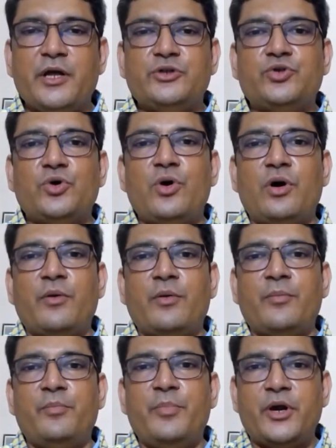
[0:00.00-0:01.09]
So
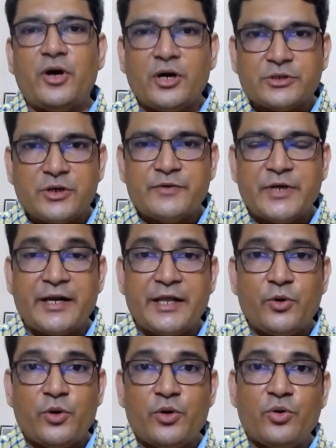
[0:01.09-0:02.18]
because of that, they
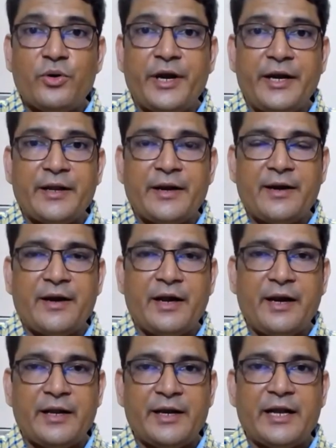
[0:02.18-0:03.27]
don't know
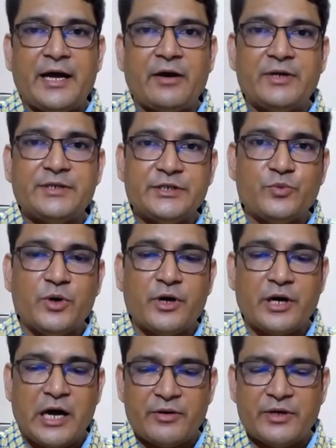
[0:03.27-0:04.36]
internet, how does it
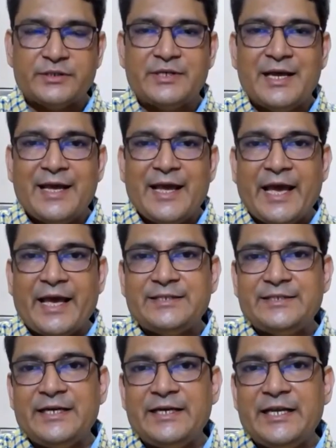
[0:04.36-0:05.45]
work? How does
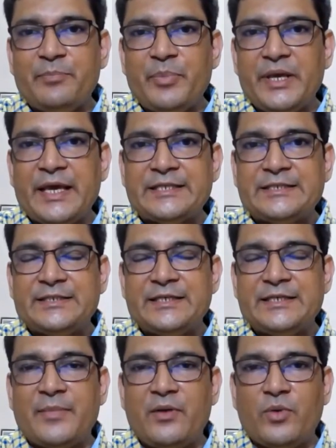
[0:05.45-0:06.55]
HTTP,
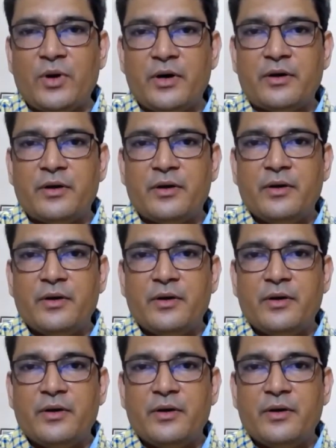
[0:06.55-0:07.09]
HTML work?